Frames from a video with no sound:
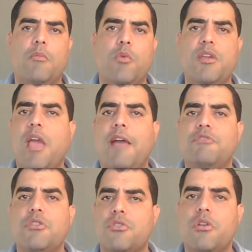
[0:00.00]
we have
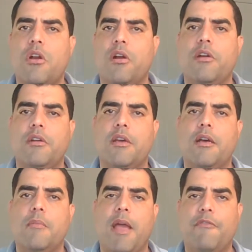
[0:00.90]
just learned
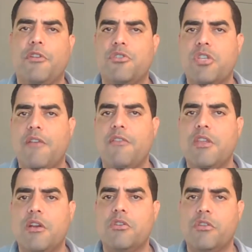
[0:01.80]
after 7
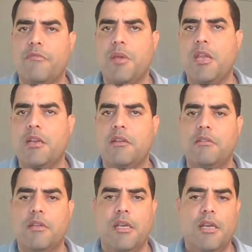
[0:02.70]
years of being
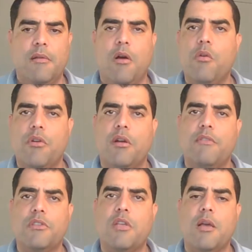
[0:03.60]
an owner
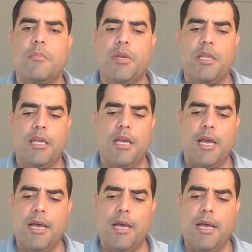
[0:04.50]
of this company, we